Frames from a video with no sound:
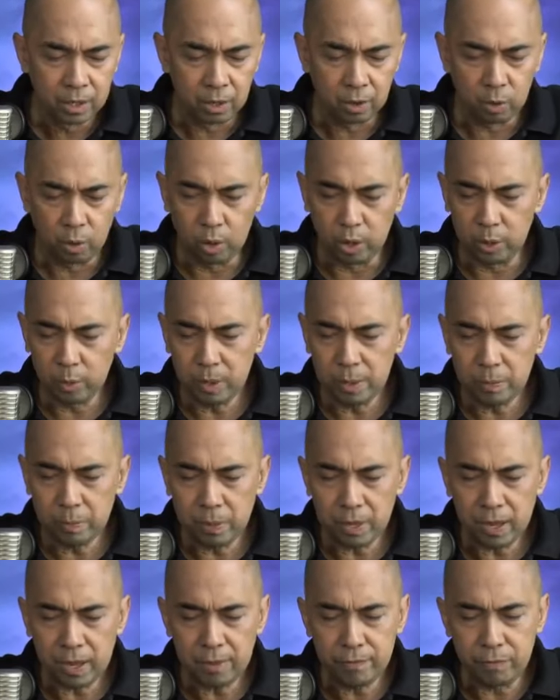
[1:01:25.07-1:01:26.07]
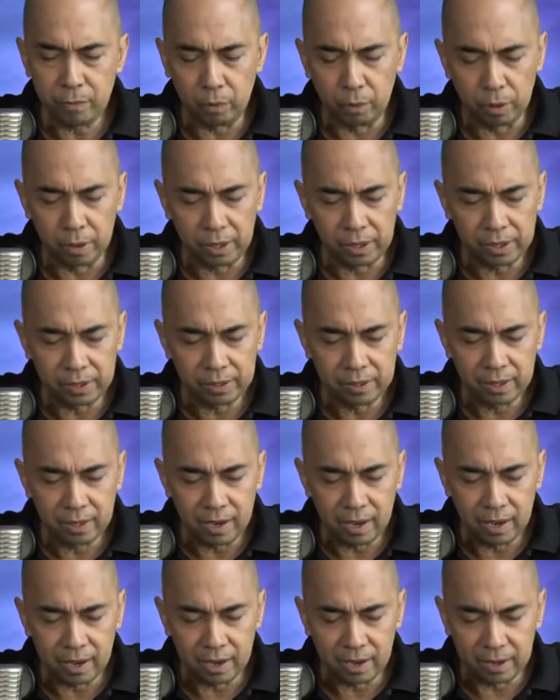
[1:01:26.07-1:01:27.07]
Lord, we pray for
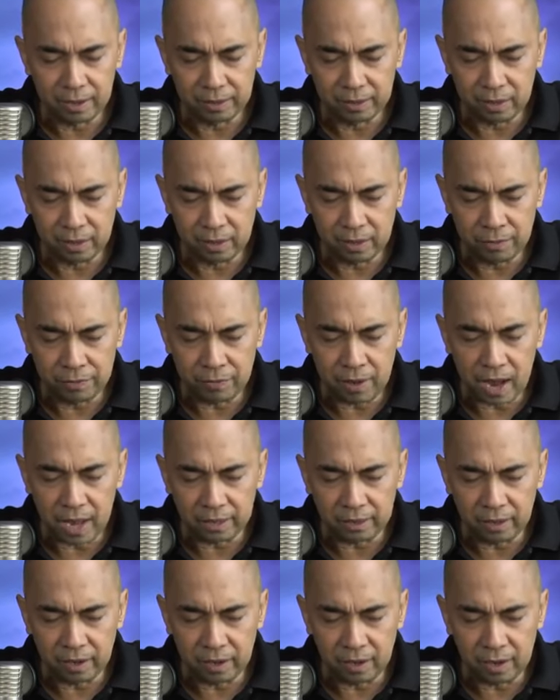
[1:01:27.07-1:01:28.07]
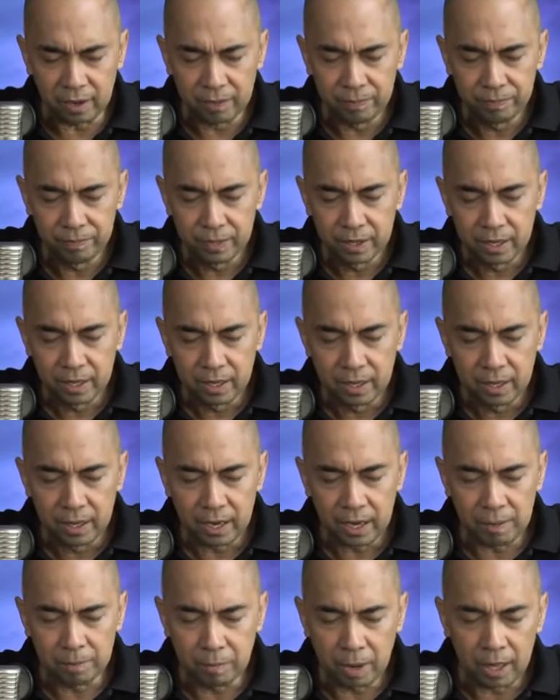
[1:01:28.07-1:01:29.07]
the father
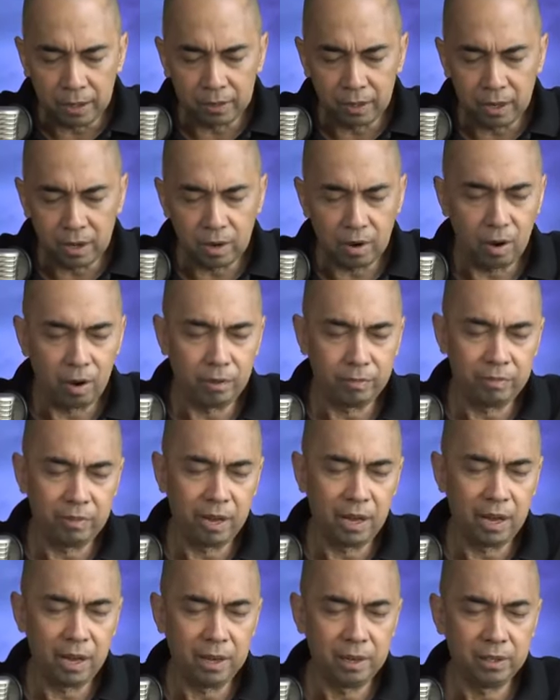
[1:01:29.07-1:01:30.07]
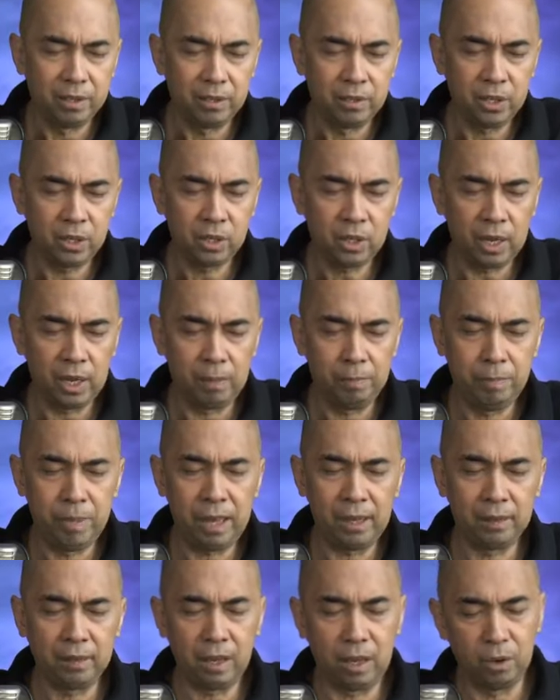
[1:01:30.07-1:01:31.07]
and mother of Richelle
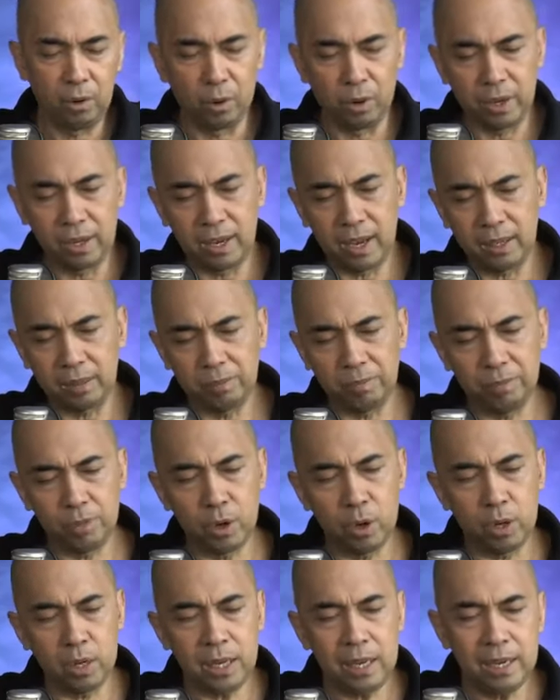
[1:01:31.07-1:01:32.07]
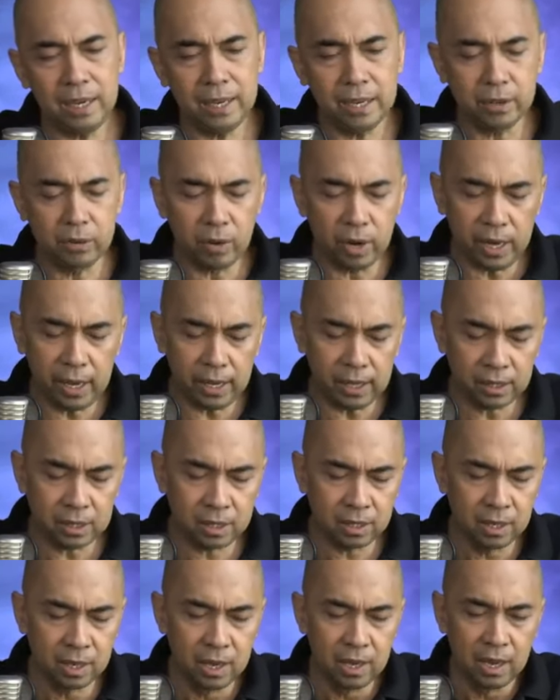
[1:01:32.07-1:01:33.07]
Bell, the Lord, that your healing
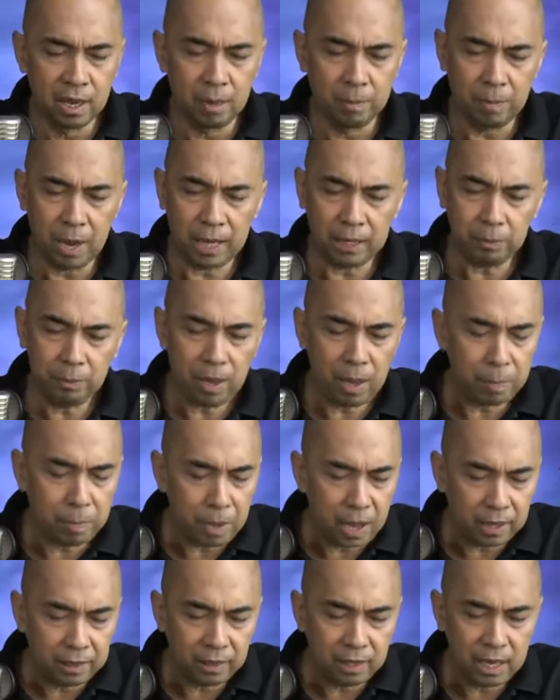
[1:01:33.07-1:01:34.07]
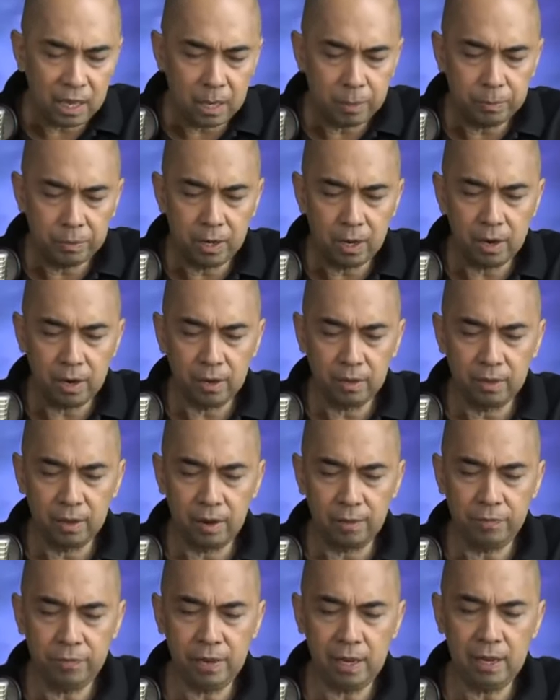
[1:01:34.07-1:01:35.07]
grace might be upon them.
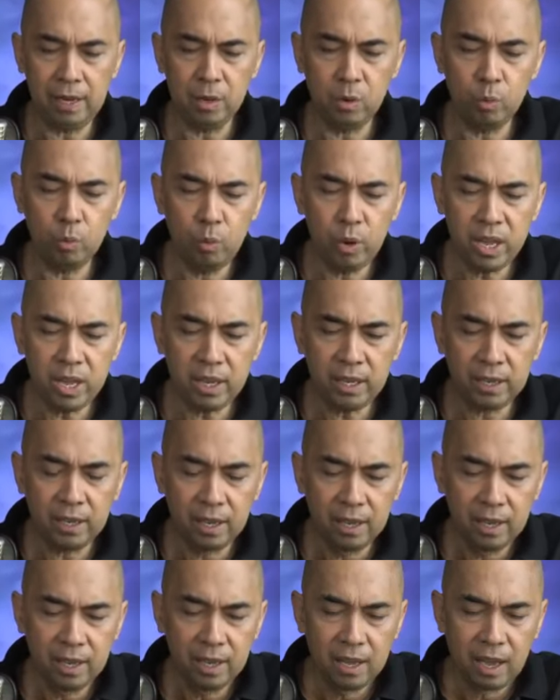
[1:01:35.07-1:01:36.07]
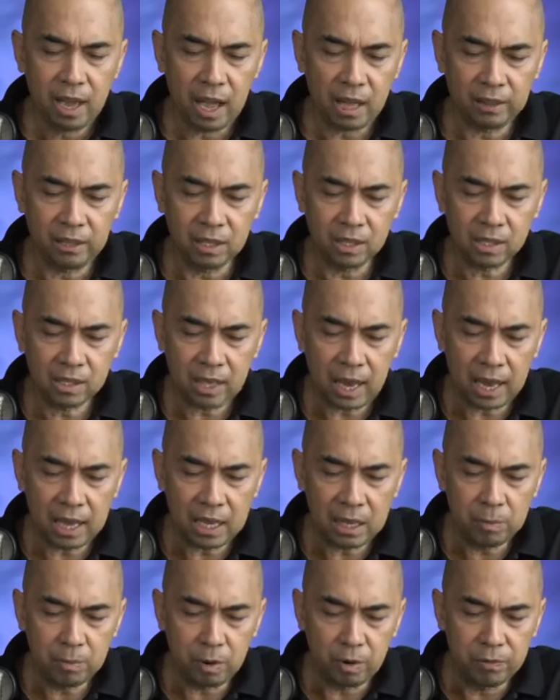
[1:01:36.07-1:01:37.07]
They're feeling weak at this
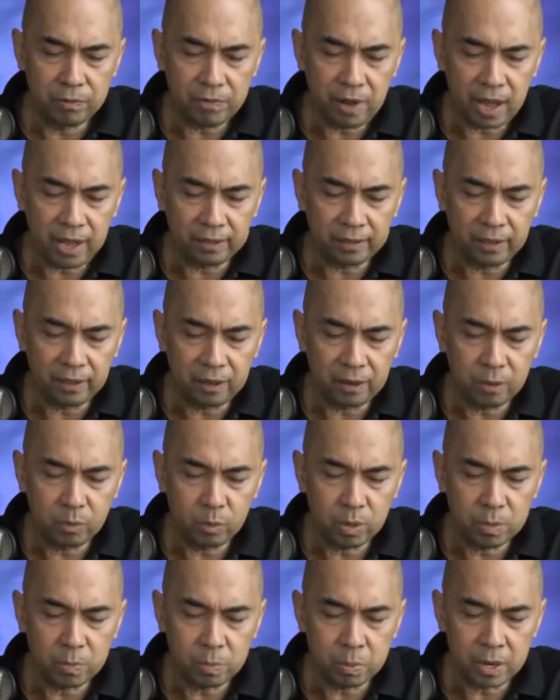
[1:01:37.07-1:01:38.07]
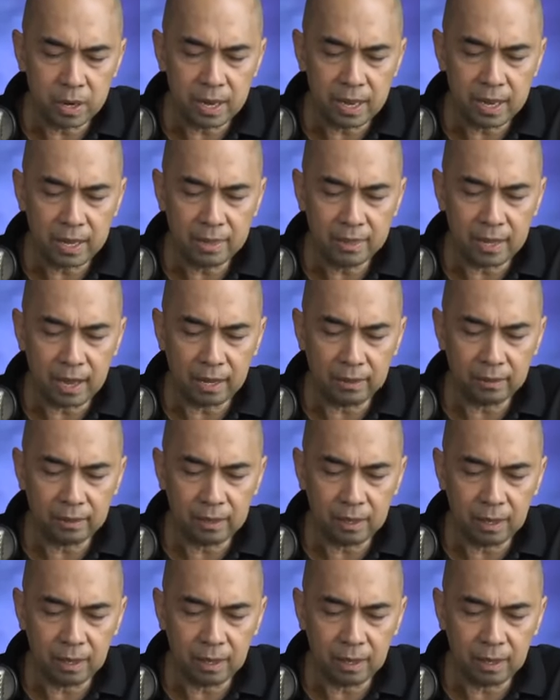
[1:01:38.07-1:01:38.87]
time, O Father. We pray that